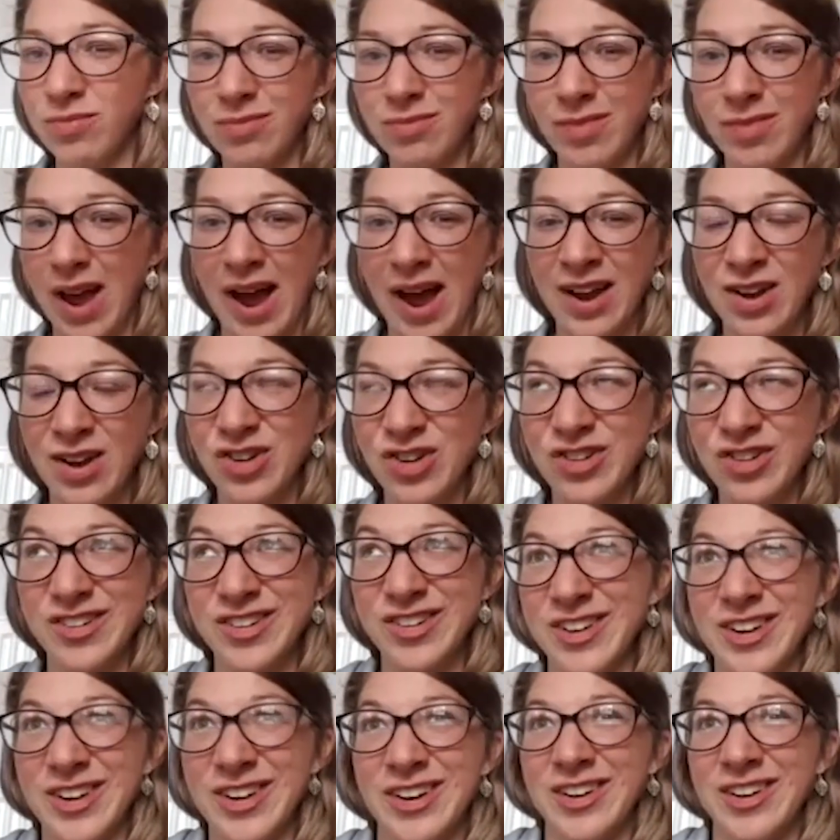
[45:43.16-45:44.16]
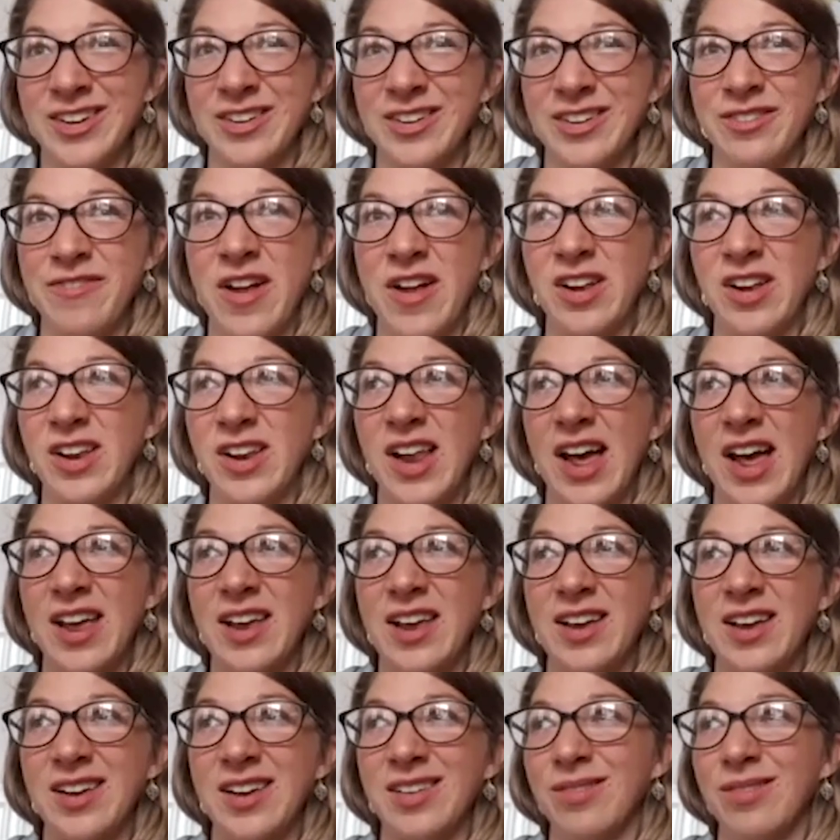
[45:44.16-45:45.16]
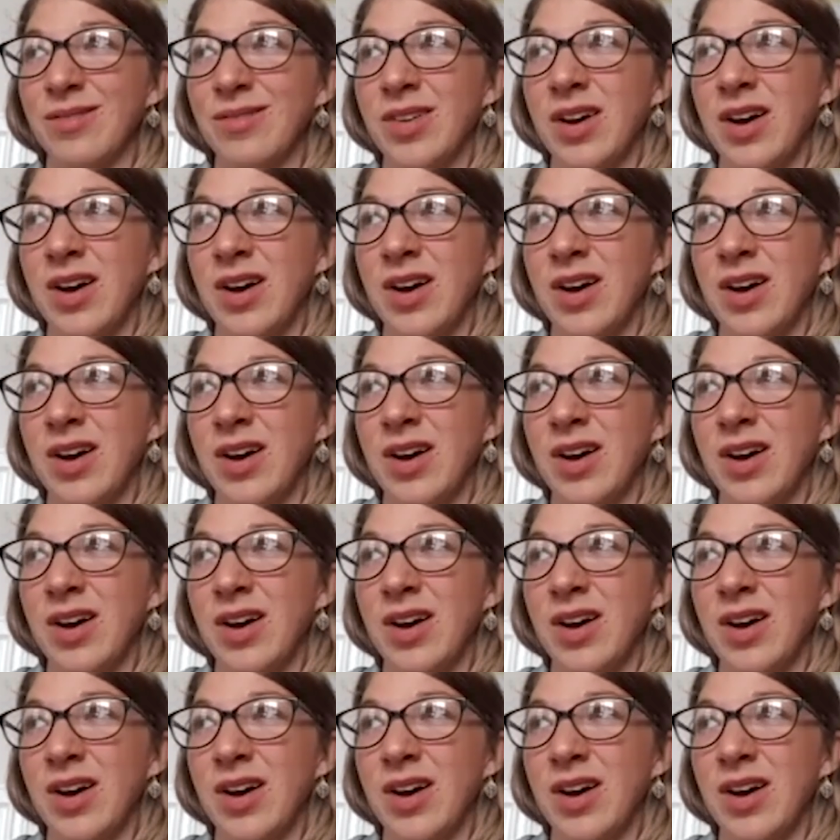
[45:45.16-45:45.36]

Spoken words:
I just felt like